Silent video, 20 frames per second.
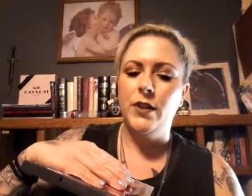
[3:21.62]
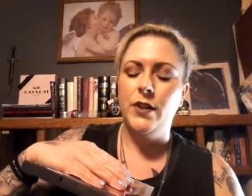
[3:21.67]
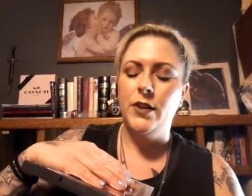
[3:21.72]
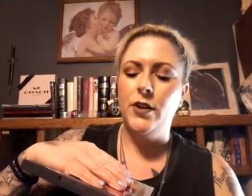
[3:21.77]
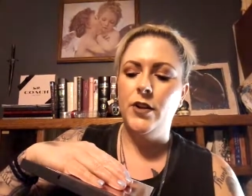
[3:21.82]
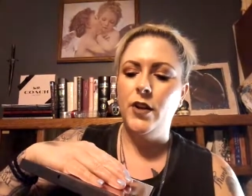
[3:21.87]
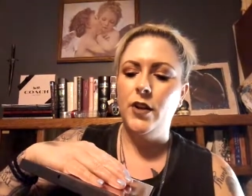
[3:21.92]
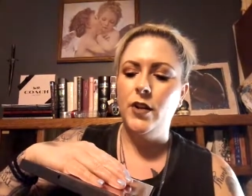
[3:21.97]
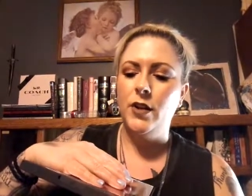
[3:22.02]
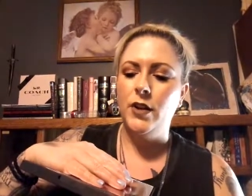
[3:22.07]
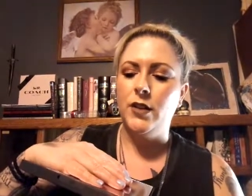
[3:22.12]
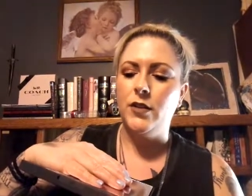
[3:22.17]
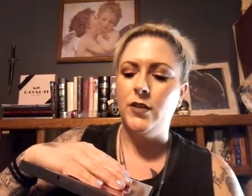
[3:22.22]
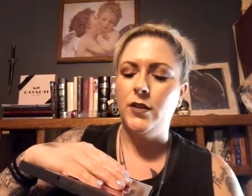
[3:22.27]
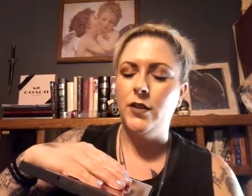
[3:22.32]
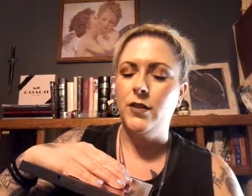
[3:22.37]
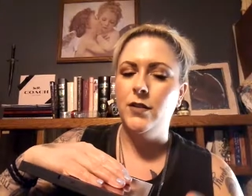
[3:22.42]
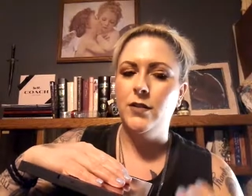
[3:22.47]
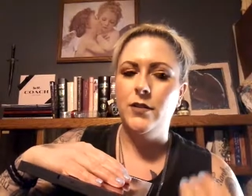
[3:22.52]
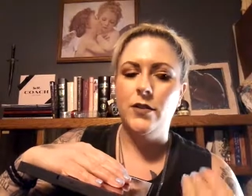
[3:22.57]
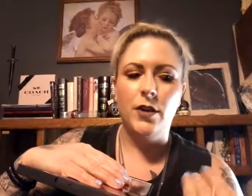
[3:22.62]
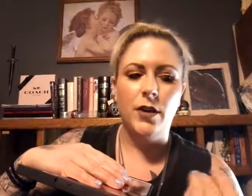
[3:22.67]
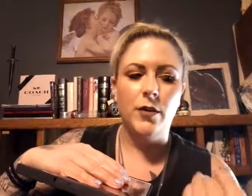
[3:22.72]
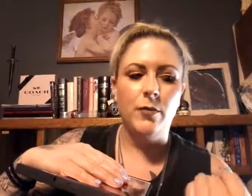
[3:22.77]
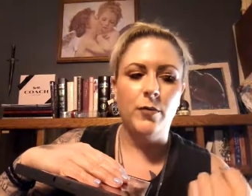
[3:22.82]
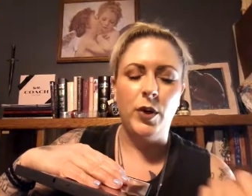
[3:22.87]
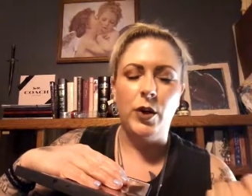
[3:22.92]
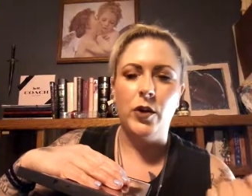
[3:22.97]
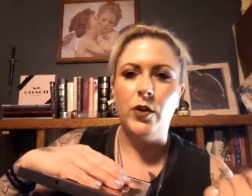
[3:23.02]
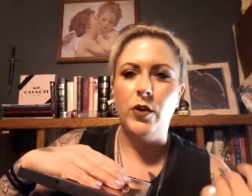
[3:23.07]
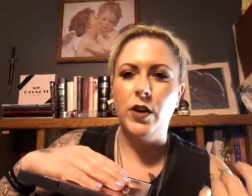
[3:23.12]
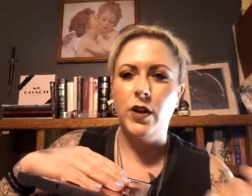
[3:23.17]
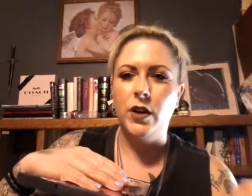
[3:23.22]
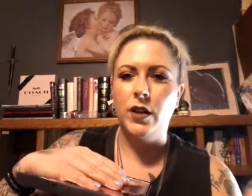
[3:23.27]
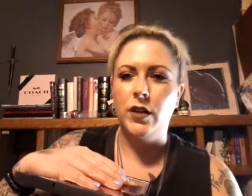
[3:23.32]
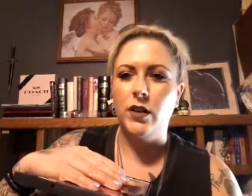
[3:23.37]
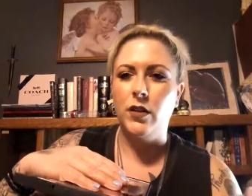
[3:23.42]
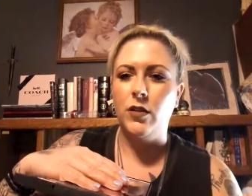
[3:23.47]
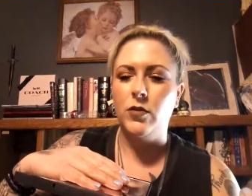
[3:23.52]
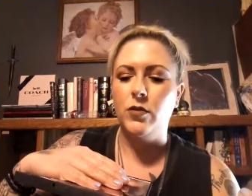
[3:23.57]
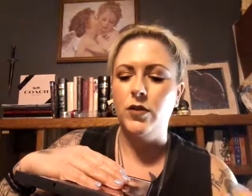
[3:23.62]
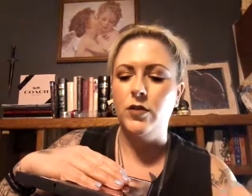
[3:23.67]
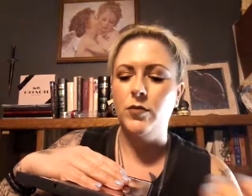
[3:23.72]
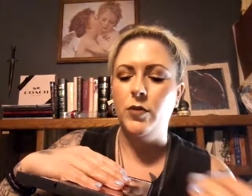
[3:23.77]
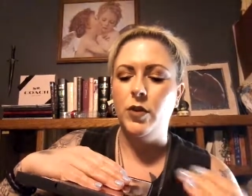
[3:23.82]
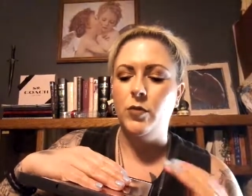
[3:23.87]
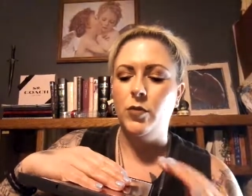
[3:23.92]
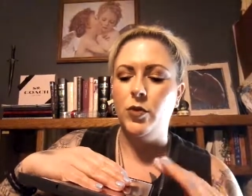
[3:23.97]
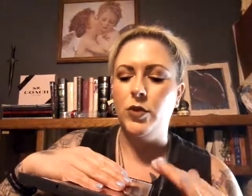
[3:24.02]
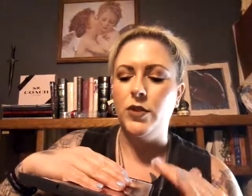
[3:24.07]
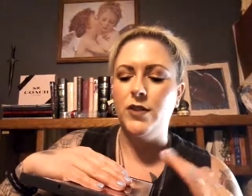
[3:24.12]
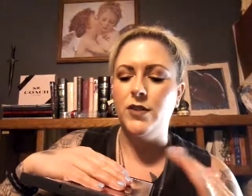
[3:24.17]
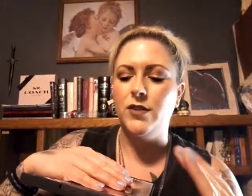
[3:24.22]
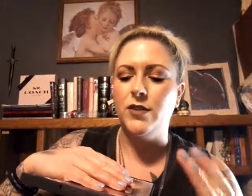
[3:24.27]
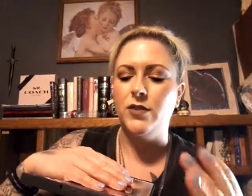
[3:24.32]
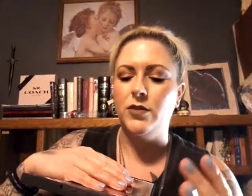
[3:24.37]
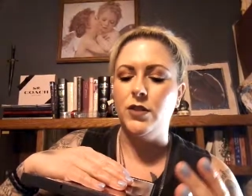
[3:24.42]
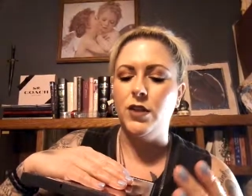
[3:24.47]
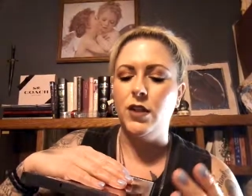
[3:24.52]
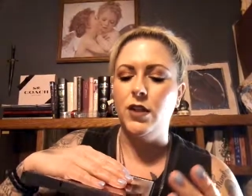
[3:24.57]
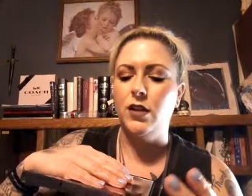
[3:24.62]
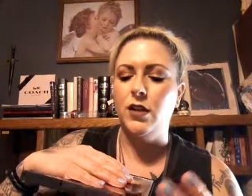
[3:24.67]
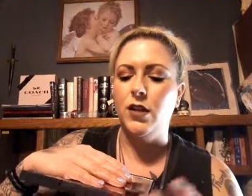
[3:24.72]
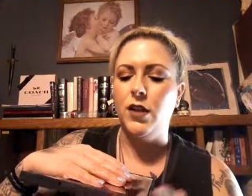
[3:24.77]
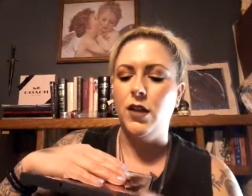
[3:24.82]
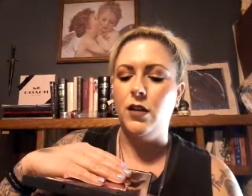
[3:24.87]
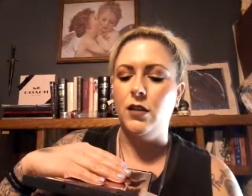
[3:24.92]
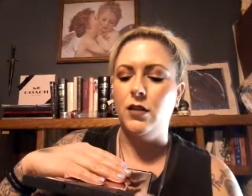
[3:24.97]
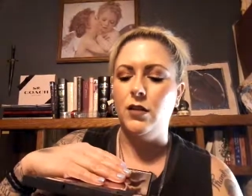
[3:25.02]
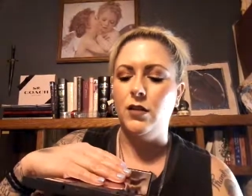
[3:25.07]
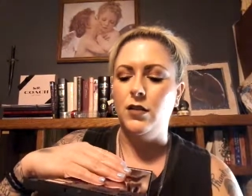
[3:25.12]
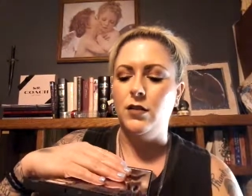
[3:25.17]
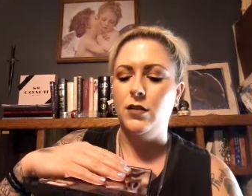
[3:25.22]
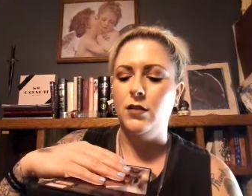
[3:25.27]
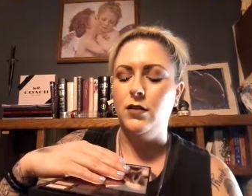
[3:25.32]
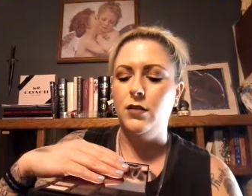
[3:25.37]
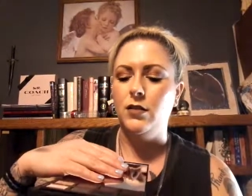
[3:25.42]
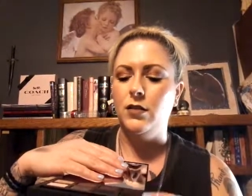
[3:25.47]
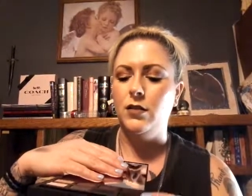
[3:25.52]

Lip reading: They're not buttery like the other ones, but they're more silky, and